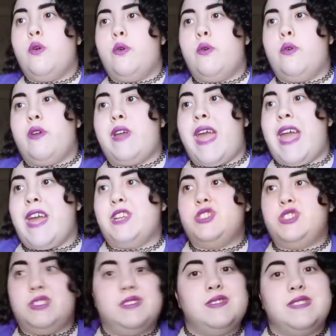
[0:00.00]
or
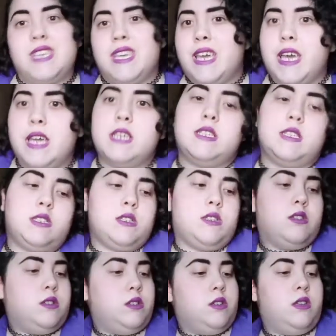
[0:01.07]
actions, I guess.
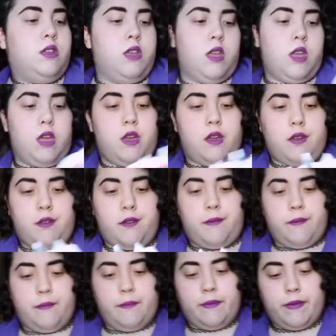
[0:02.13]
And